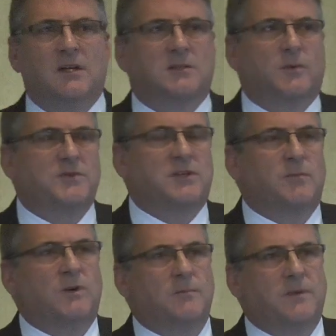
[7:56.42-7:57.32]
So we've
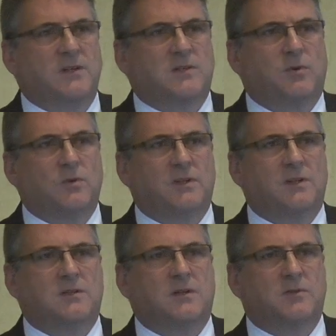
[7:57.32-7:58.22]
seen one being supported
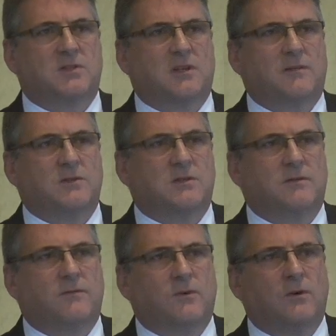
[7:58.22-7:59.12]
in terms of
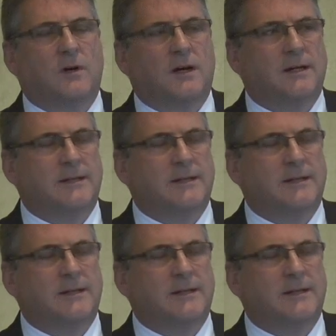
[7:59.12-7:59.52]
Stevenson for